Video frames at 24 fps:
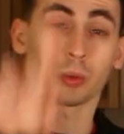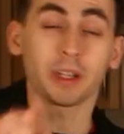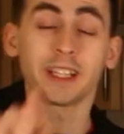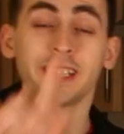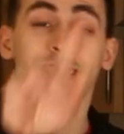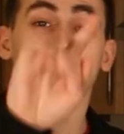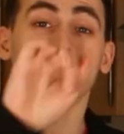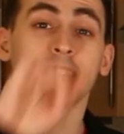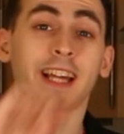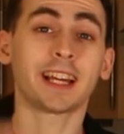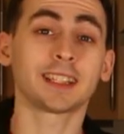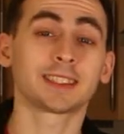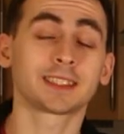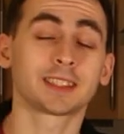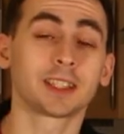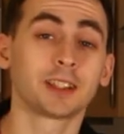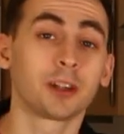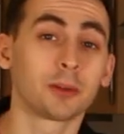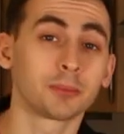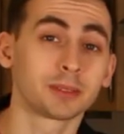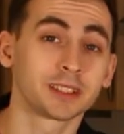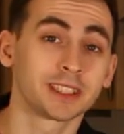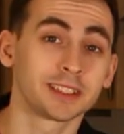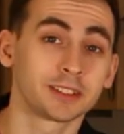Reading that
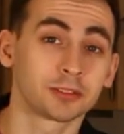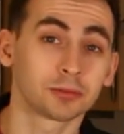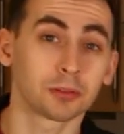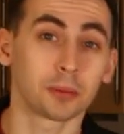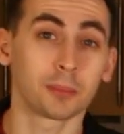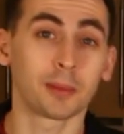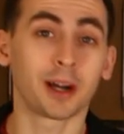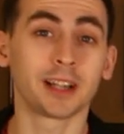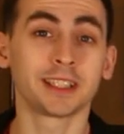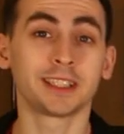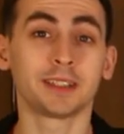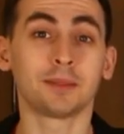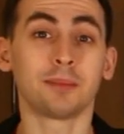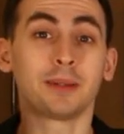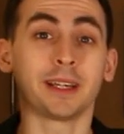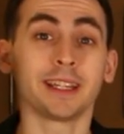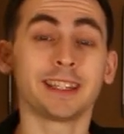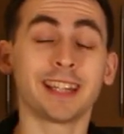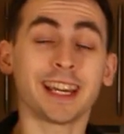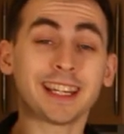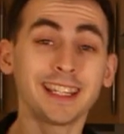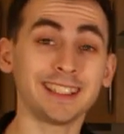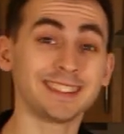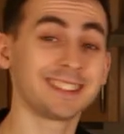synopsis reminded
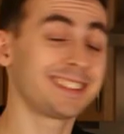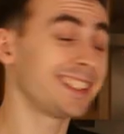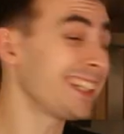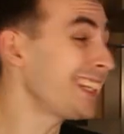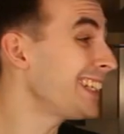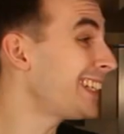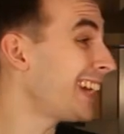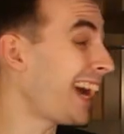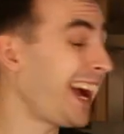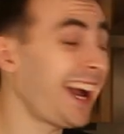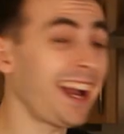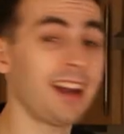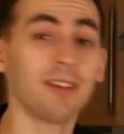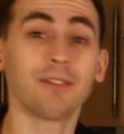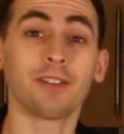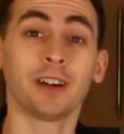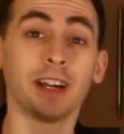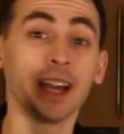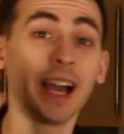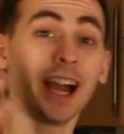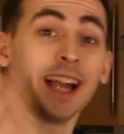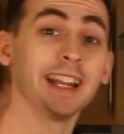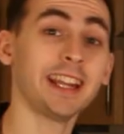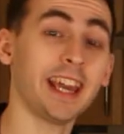me they indeed
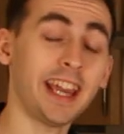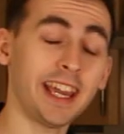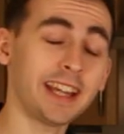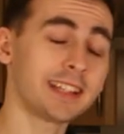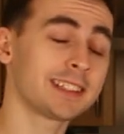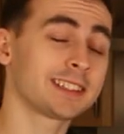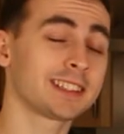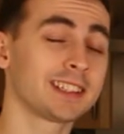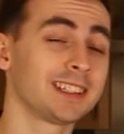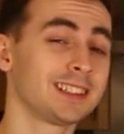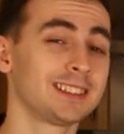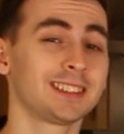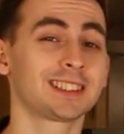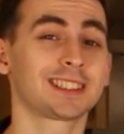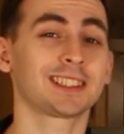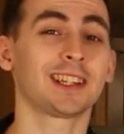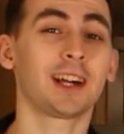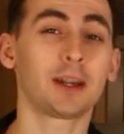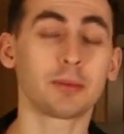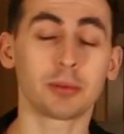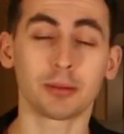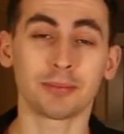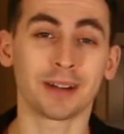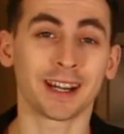have an excellent
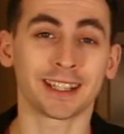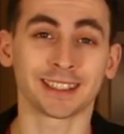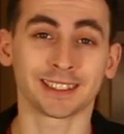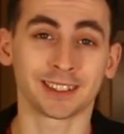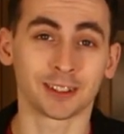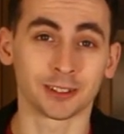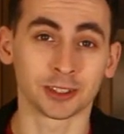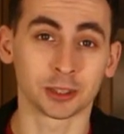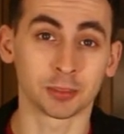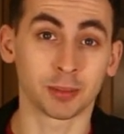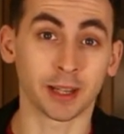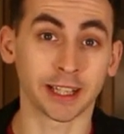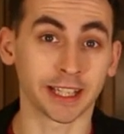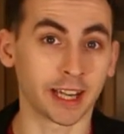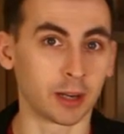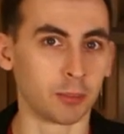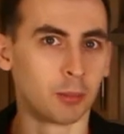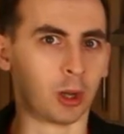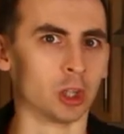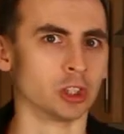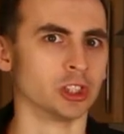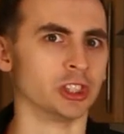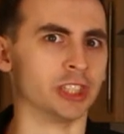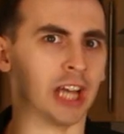Cyberman cosplay, a
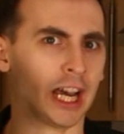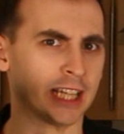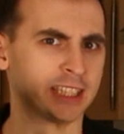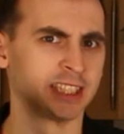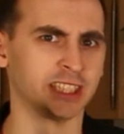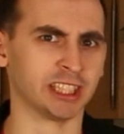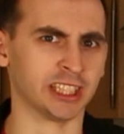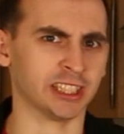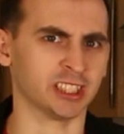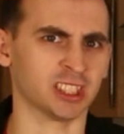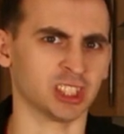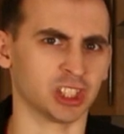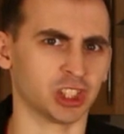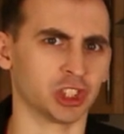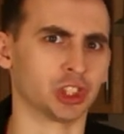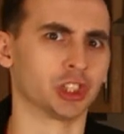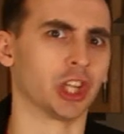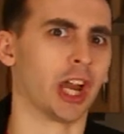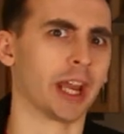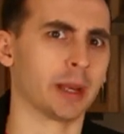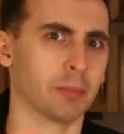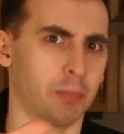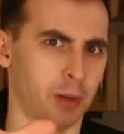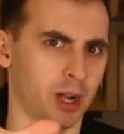Mondasian
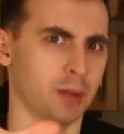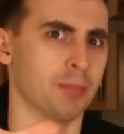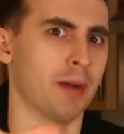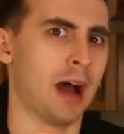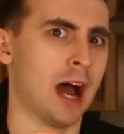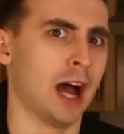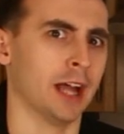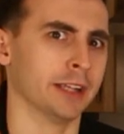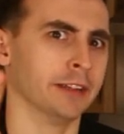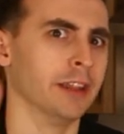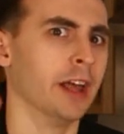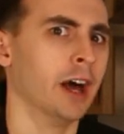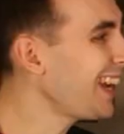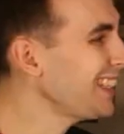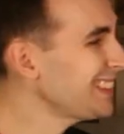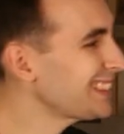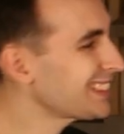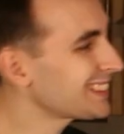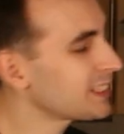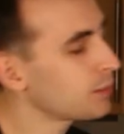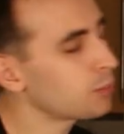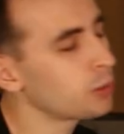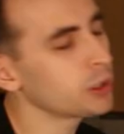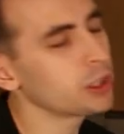Cyberman! As
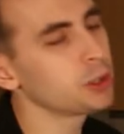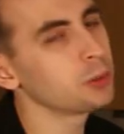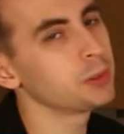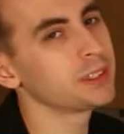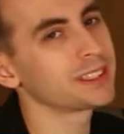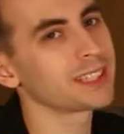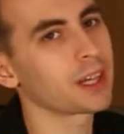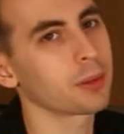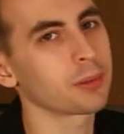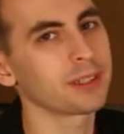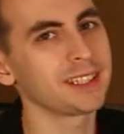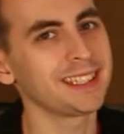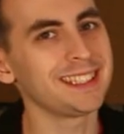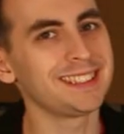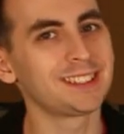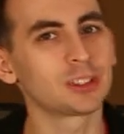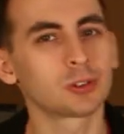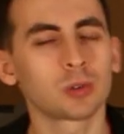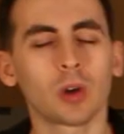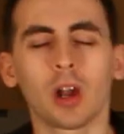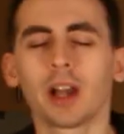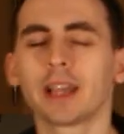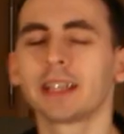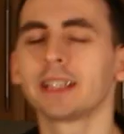someone who is currently
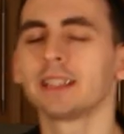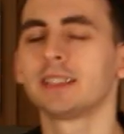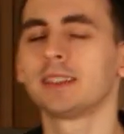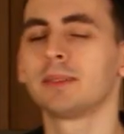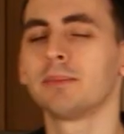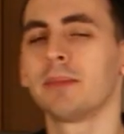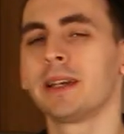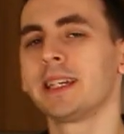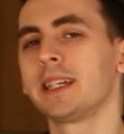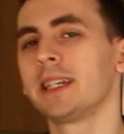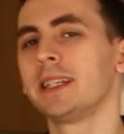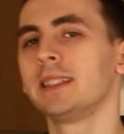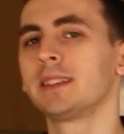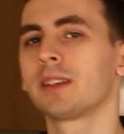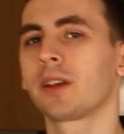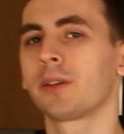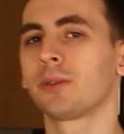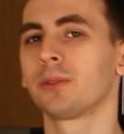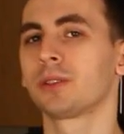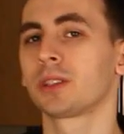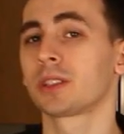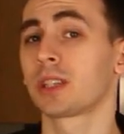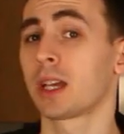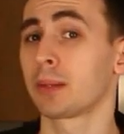trying to make his
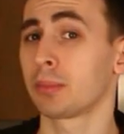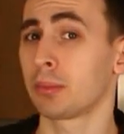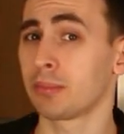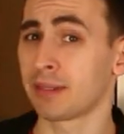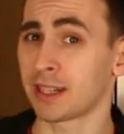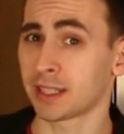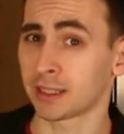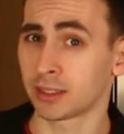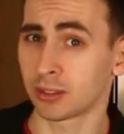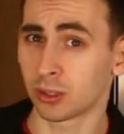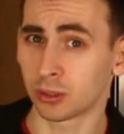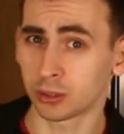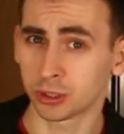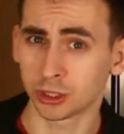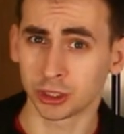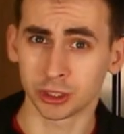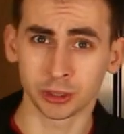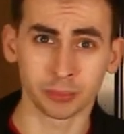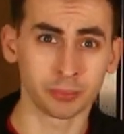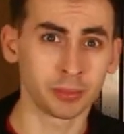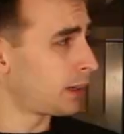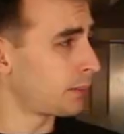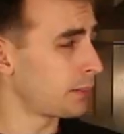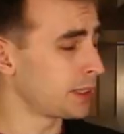own Cyberman
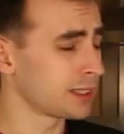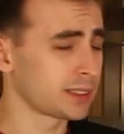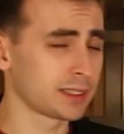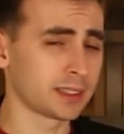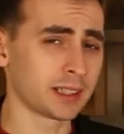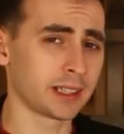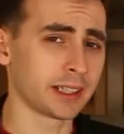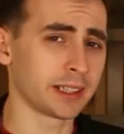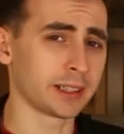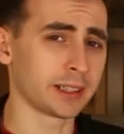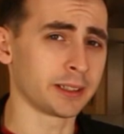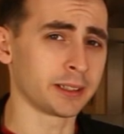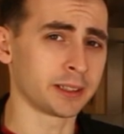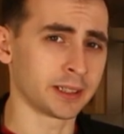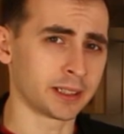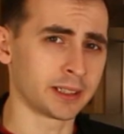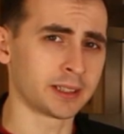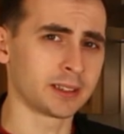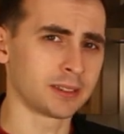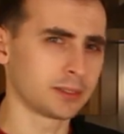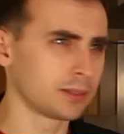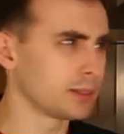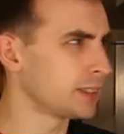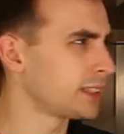costume, I must say,
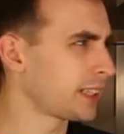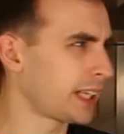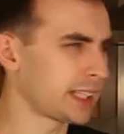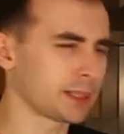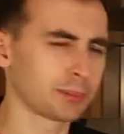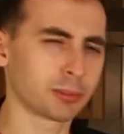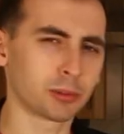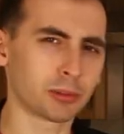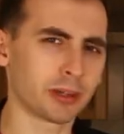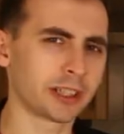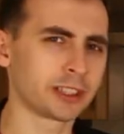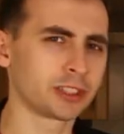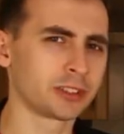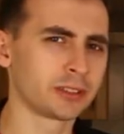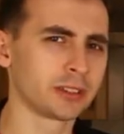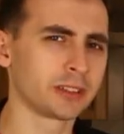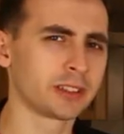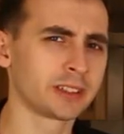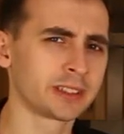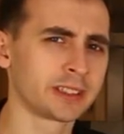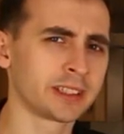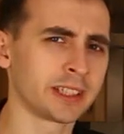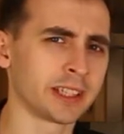it's aspirational to